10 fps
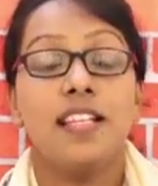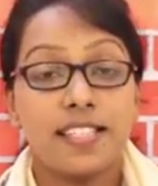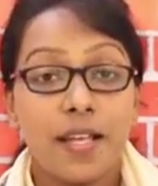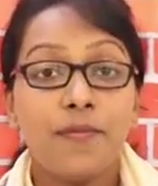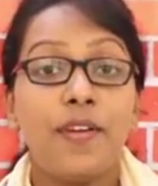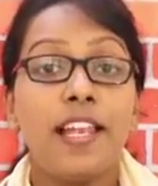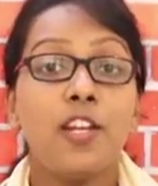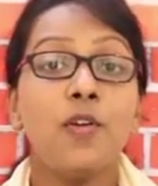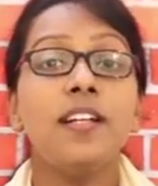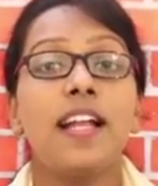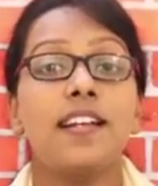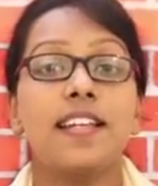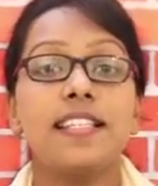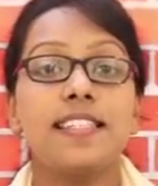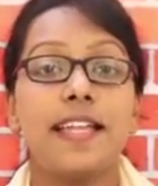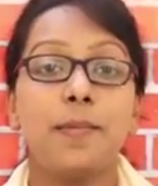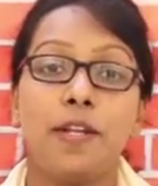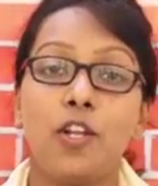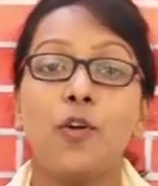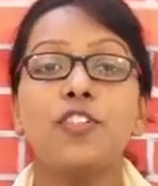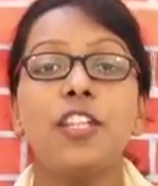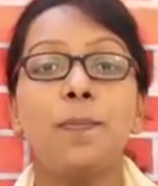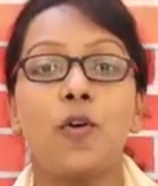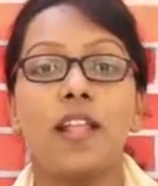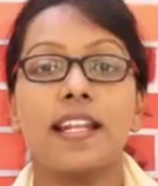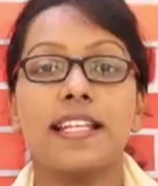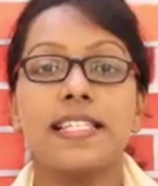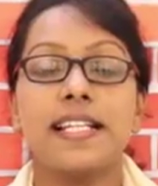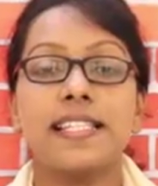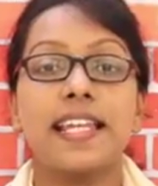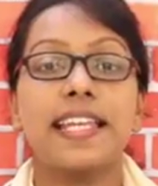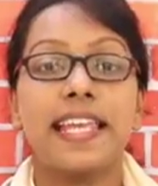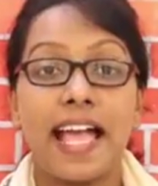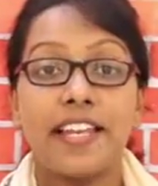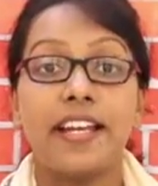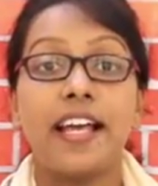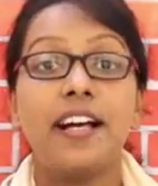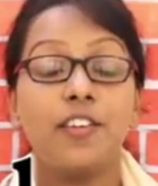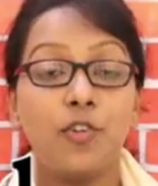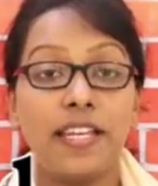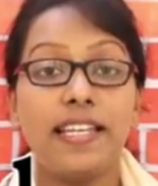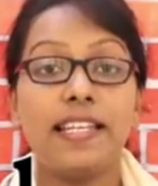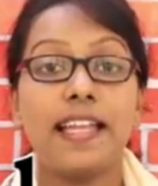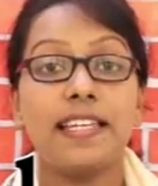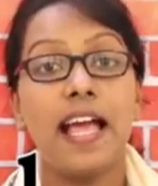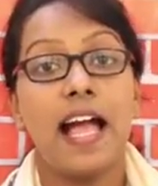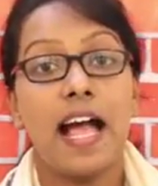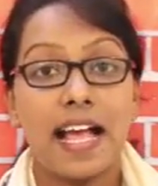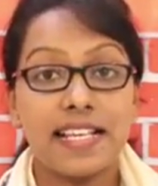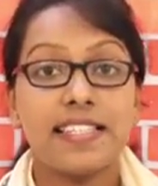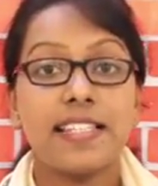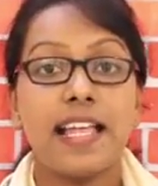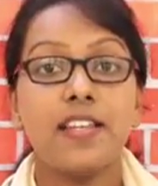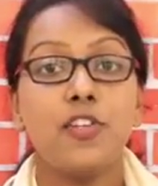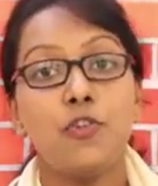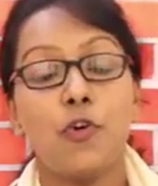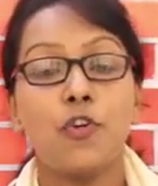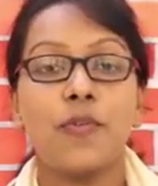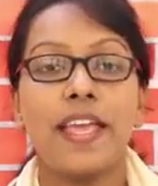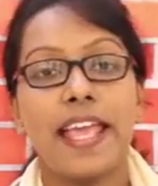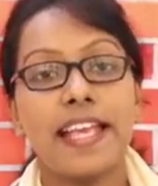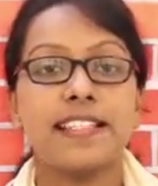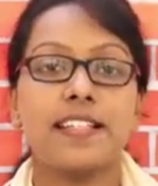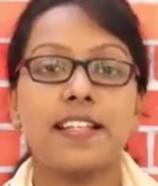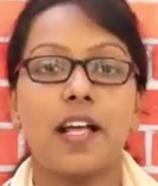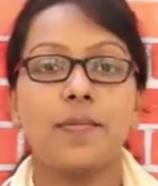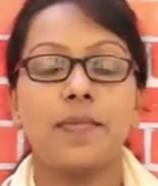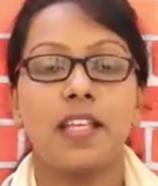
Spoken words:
Some well-known countries that belong to the polar regions are Canada, Greenland, Iceland, Norway, etc.